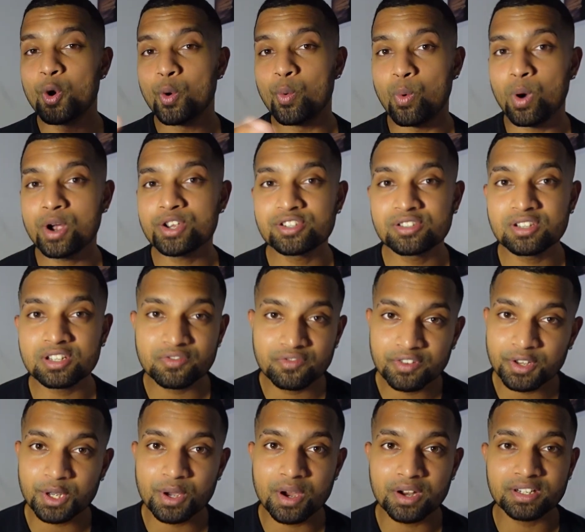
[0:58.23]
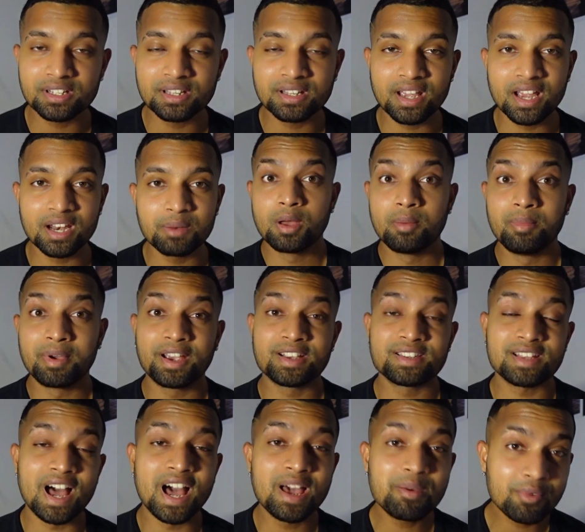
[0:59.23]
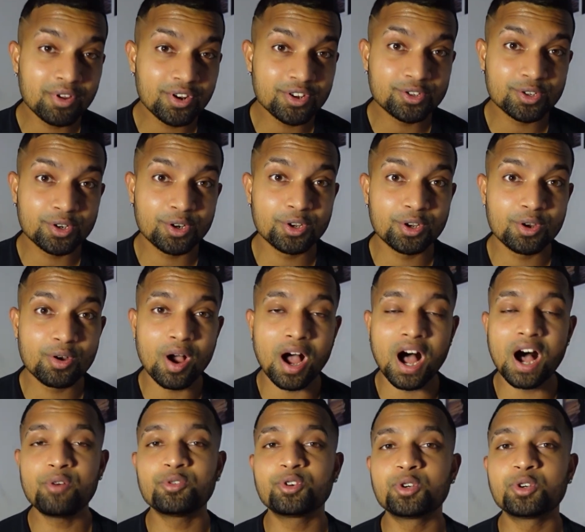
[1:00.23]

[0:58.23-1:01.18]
watch this video until the end, because I'm going to show you how